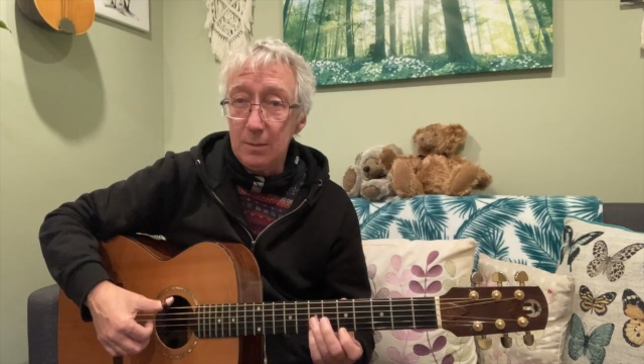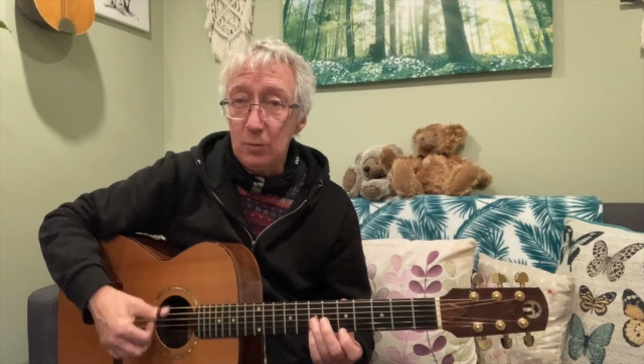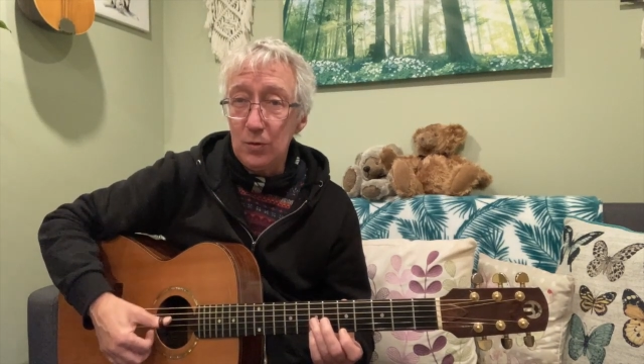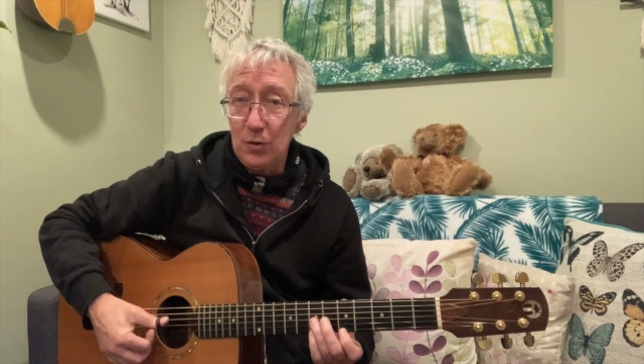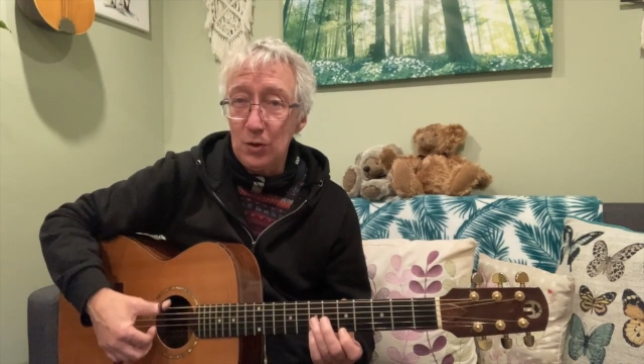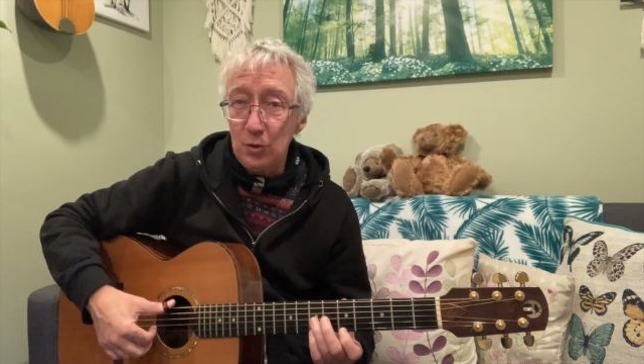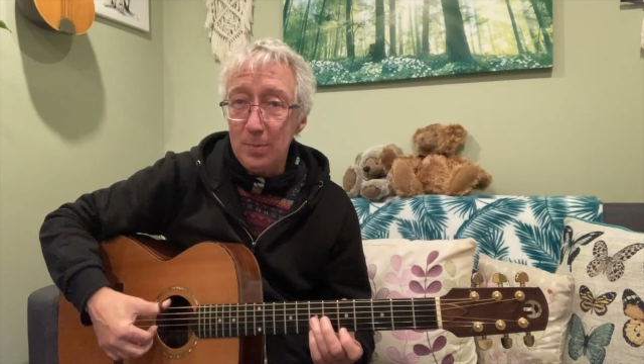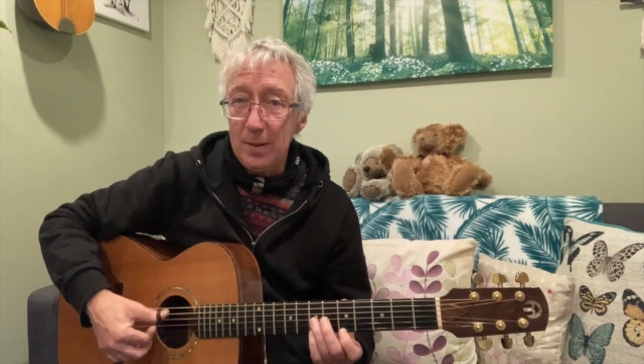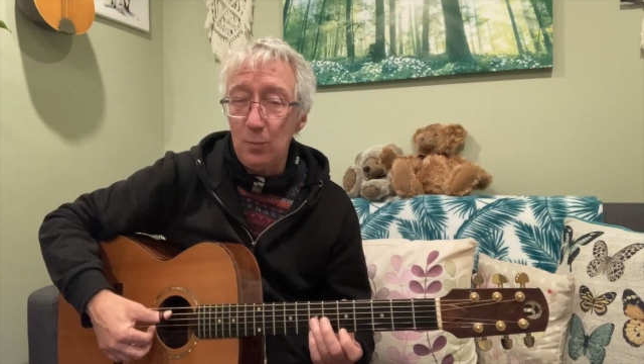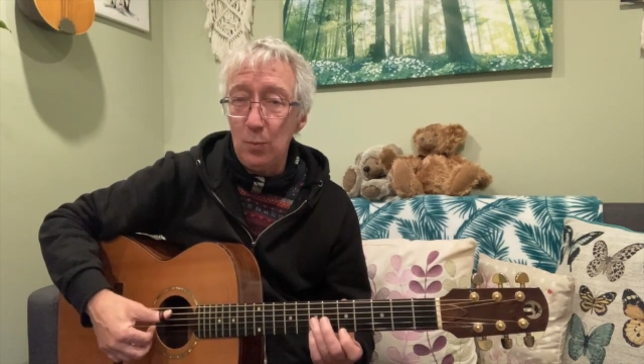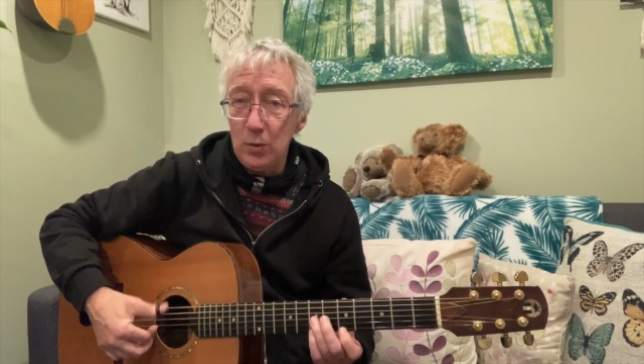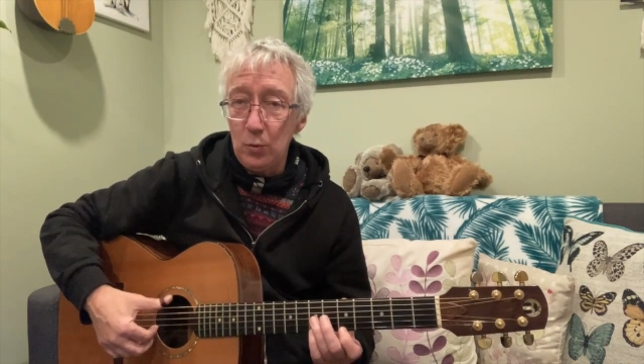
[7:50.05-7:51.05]
Wasn't sure
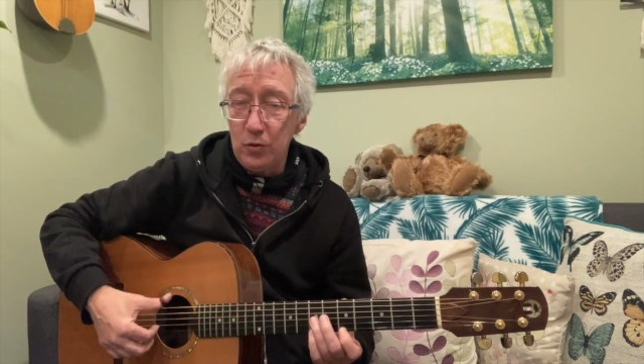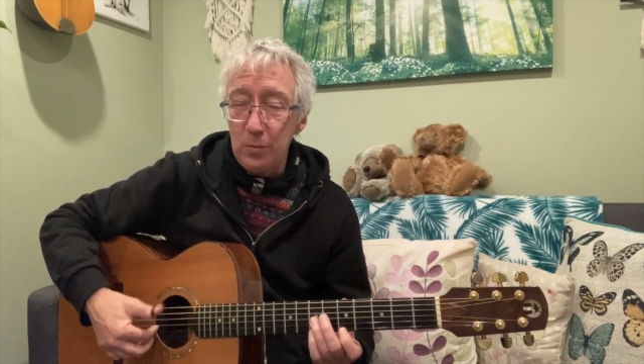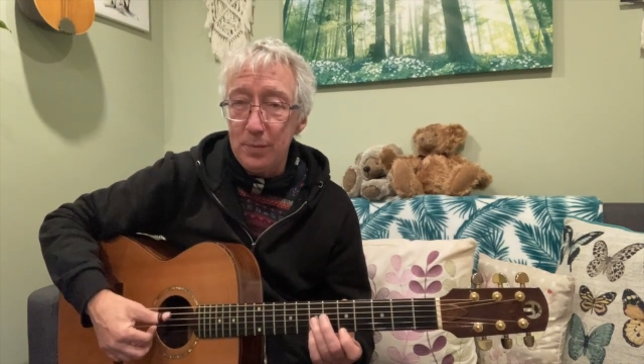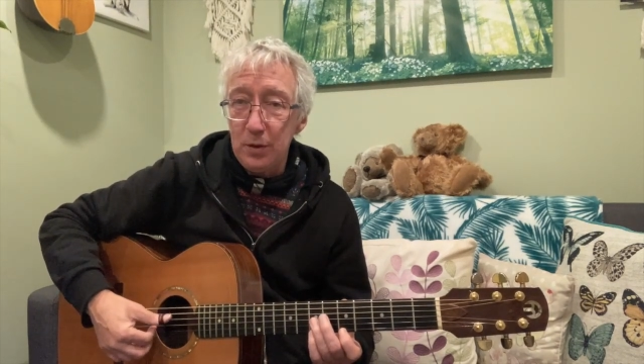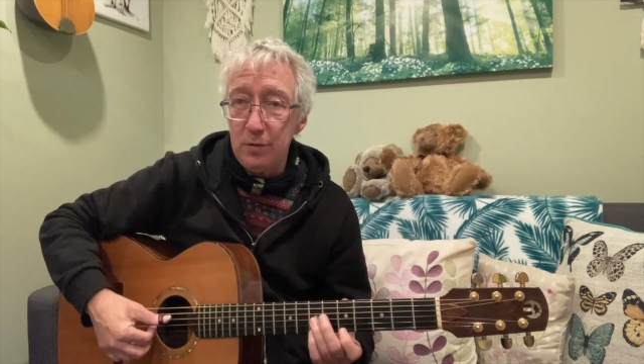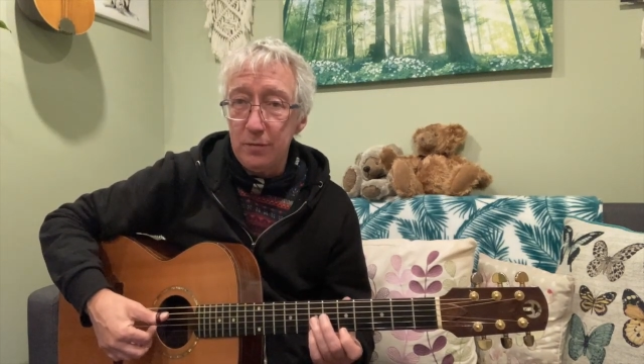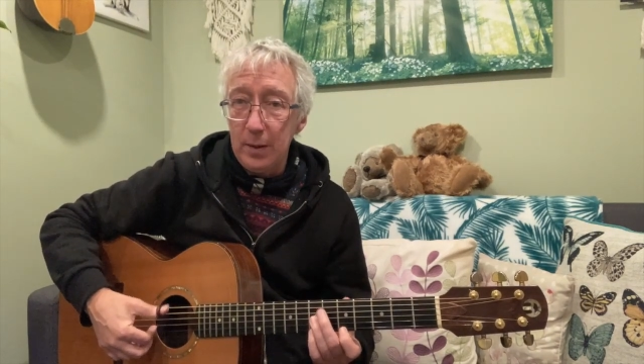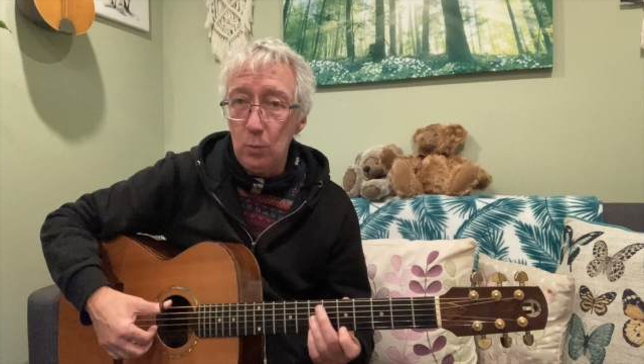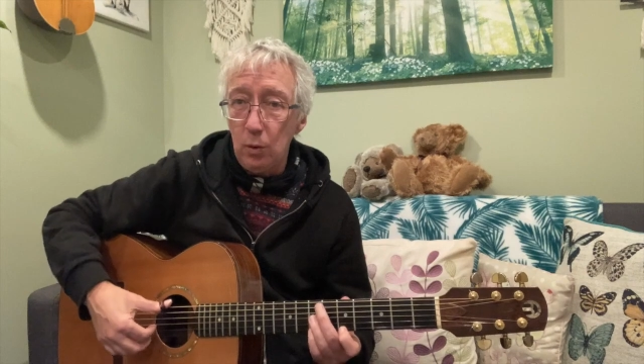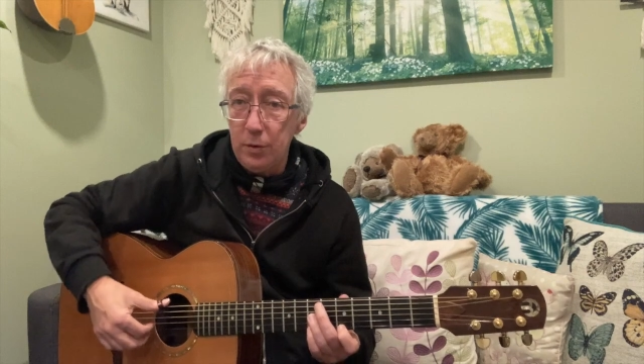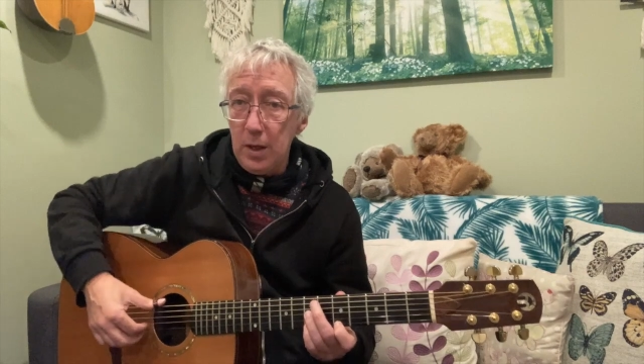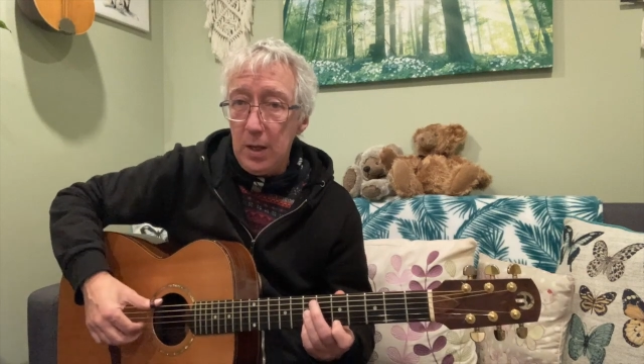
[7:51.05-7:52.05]
about which was the perfect
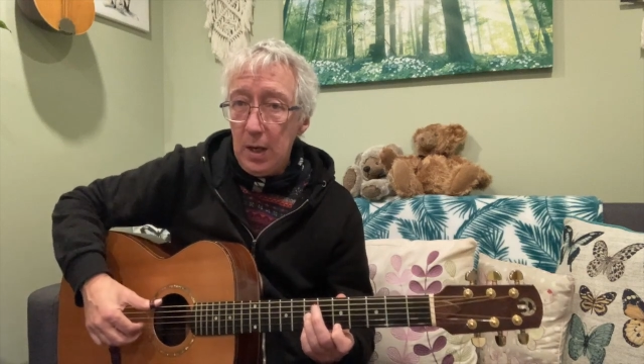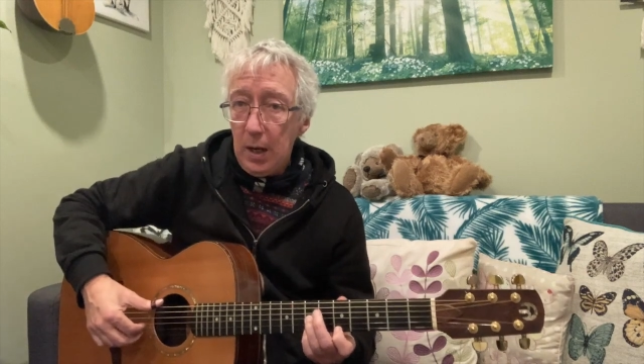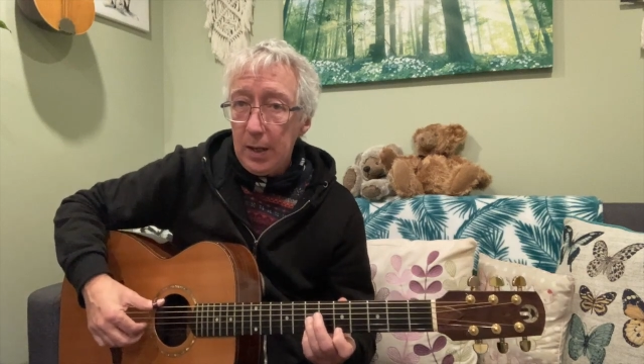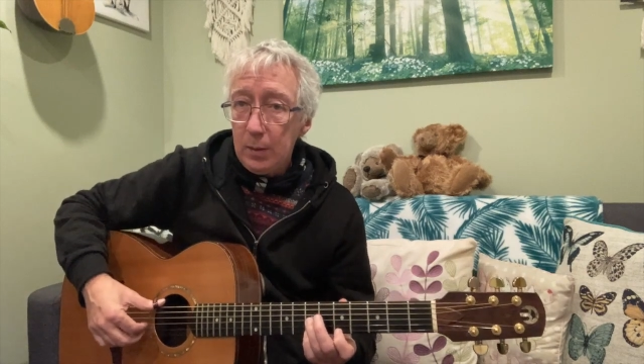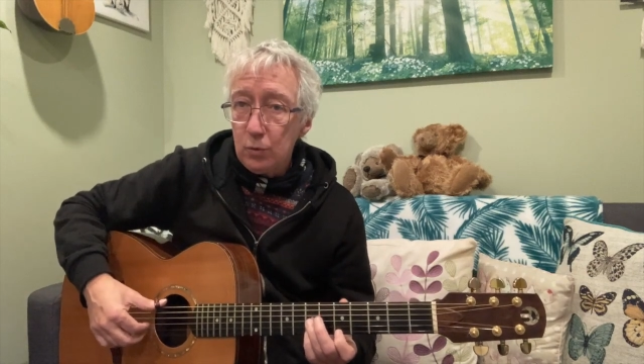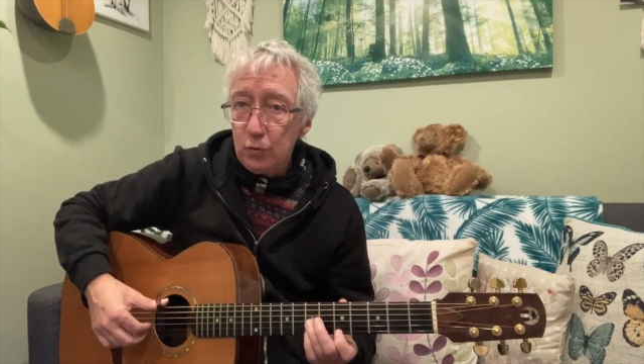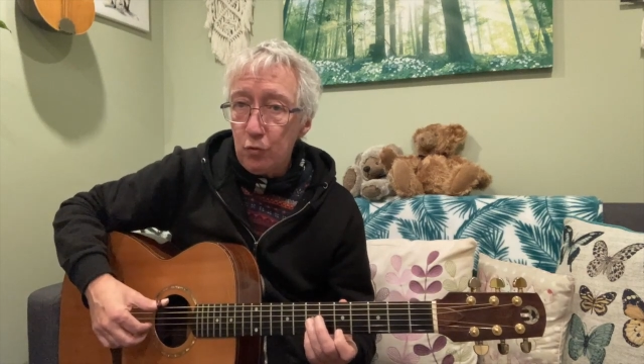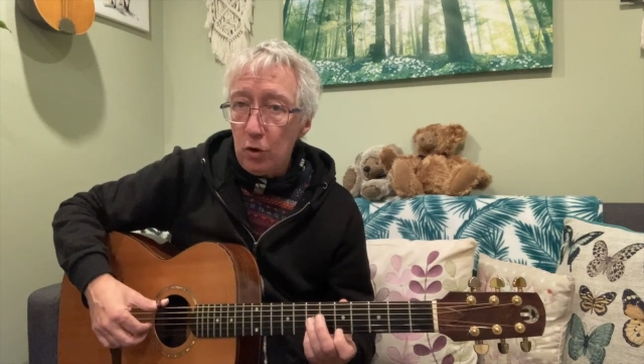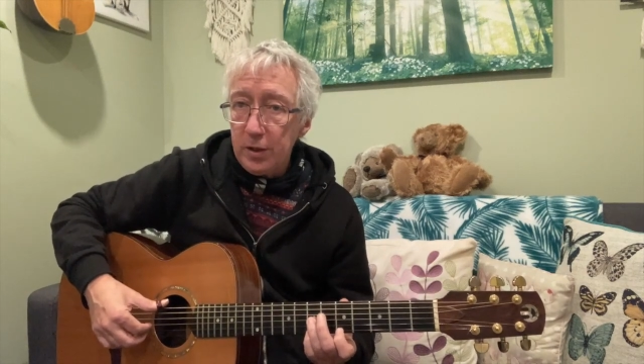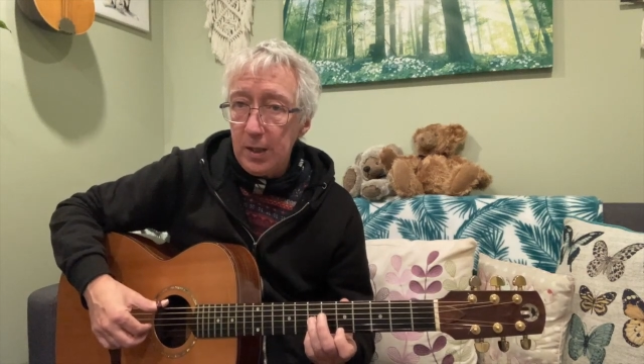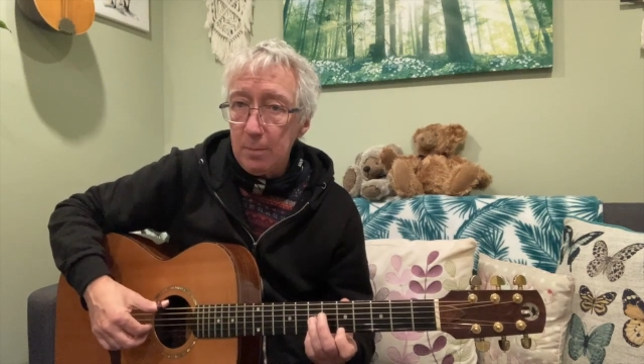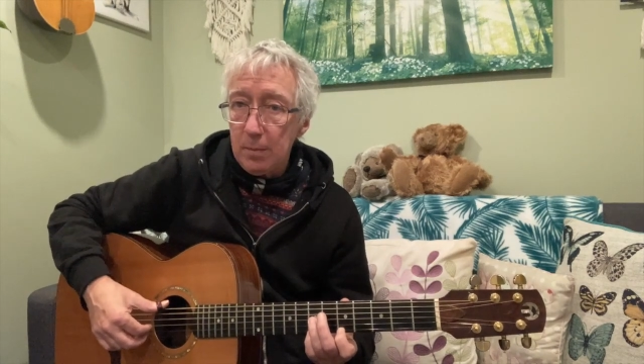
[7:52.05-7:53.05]
one, and I was
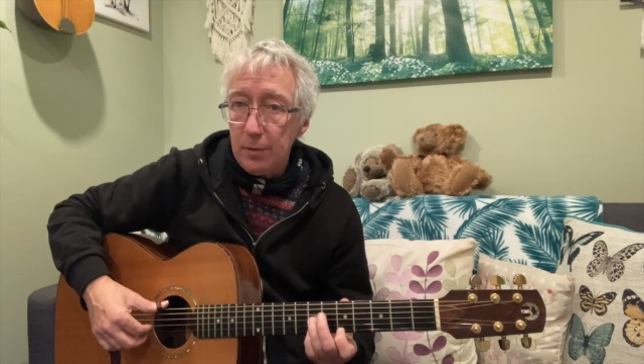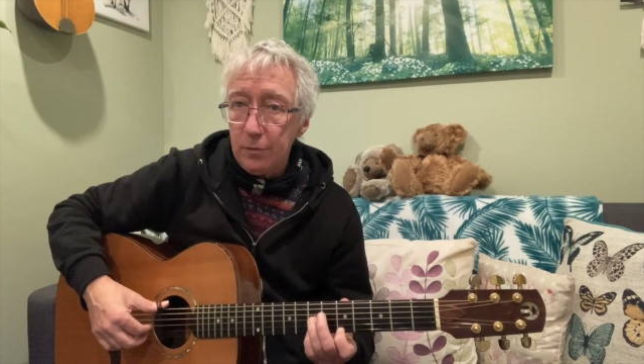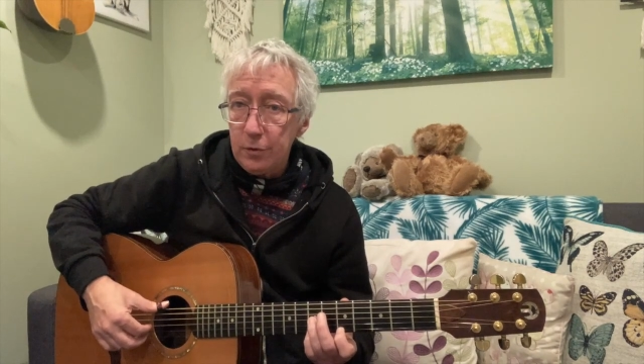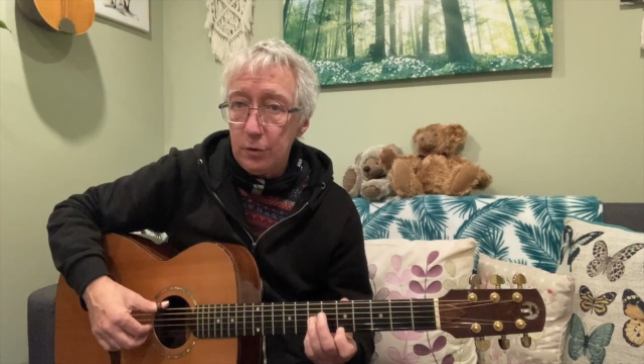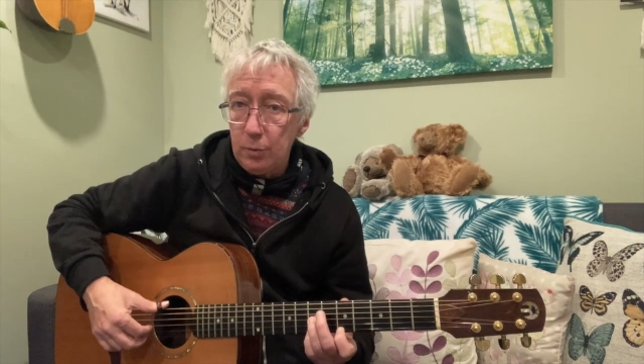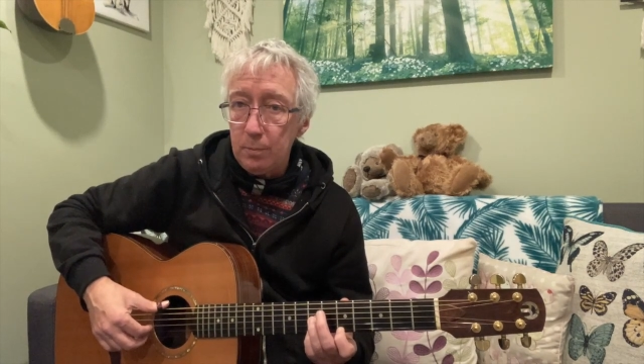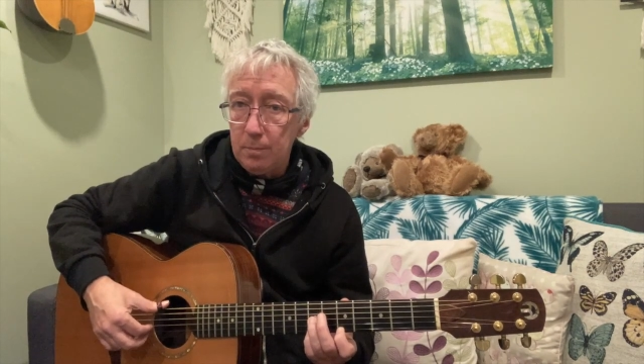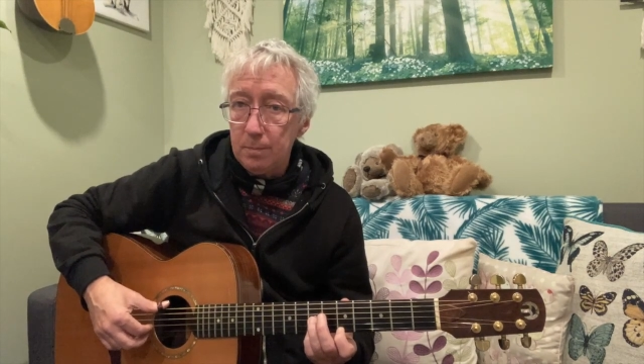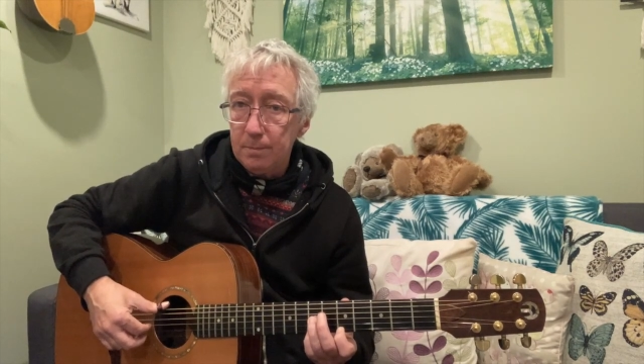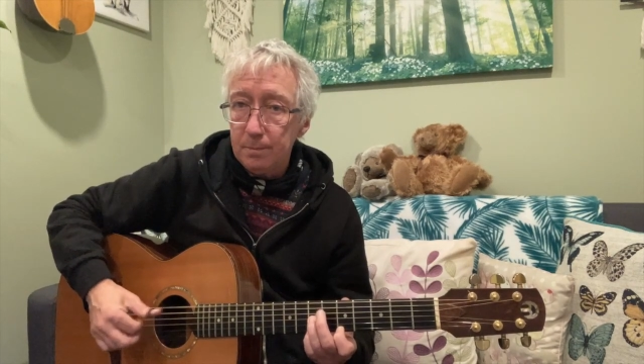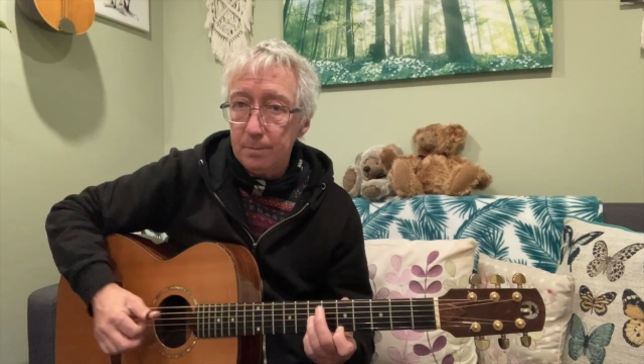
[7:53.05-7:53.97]
rocking my thumb,